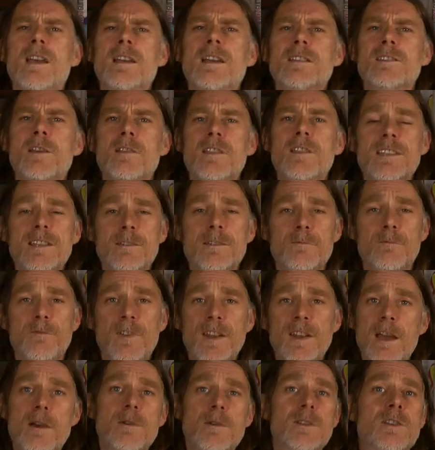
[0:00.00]
Yeah, so this
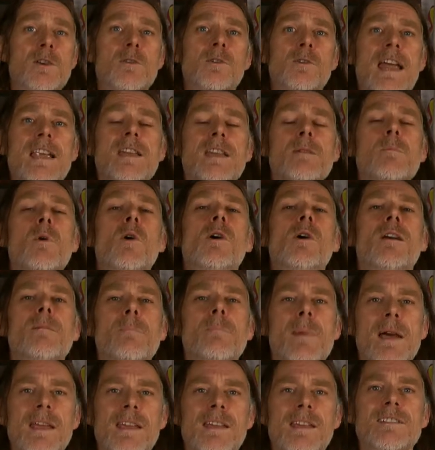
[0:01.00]
video is called Anyone Can
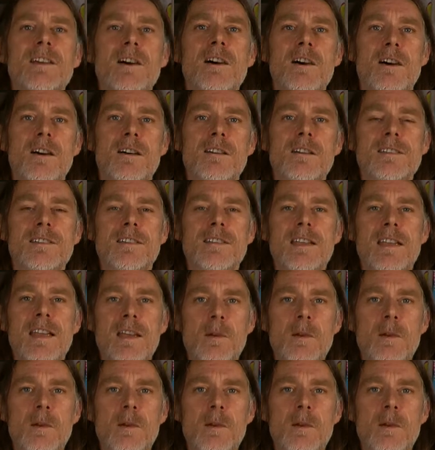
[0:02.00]
Make Guitars.